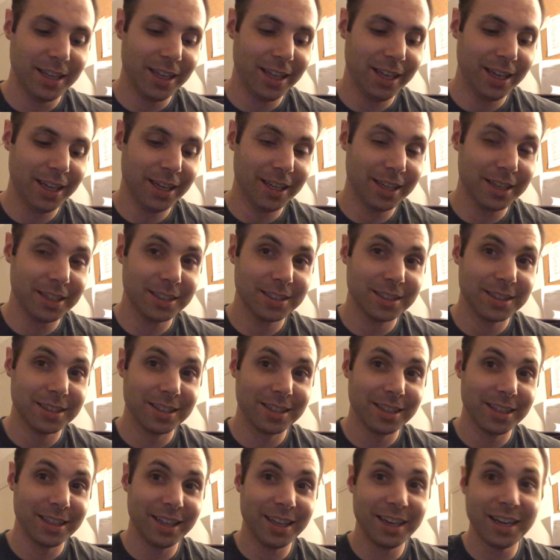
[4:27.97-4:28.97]
and
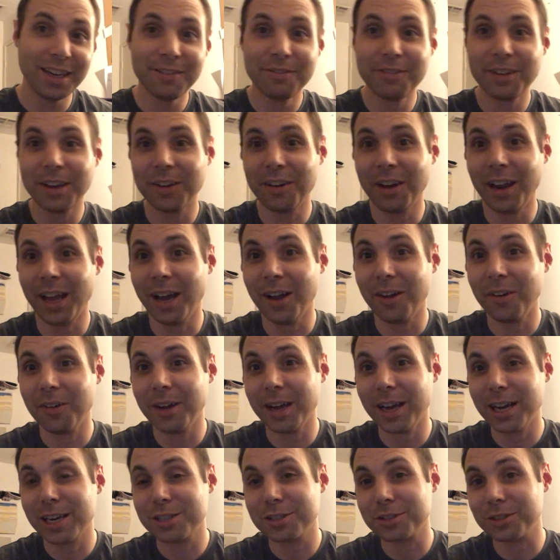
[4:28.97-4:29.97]
then I found
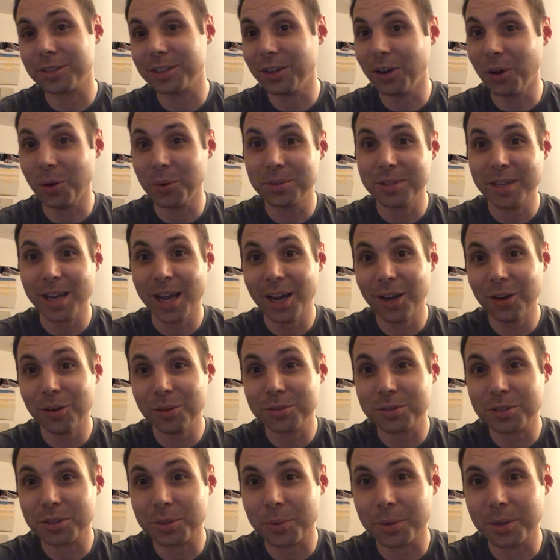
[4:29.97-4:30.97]
out actually
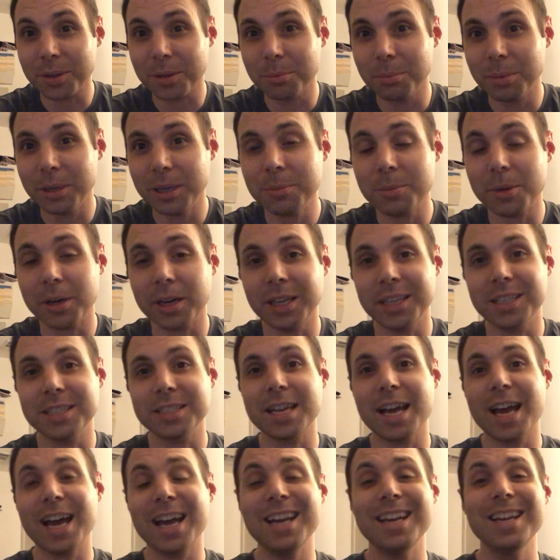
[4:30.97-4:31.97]
hotels are where the big money
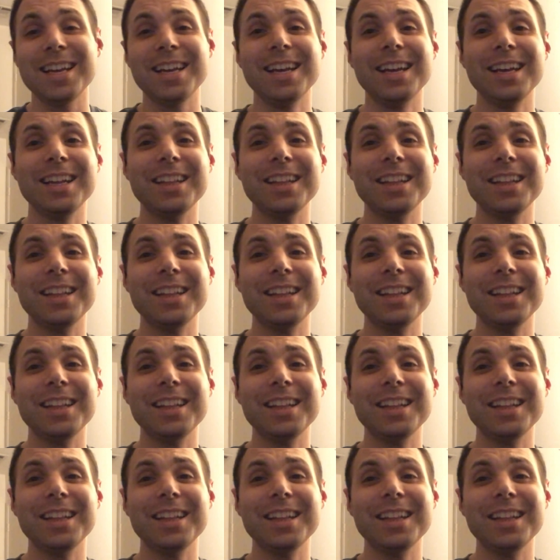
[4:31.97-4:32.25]
is at.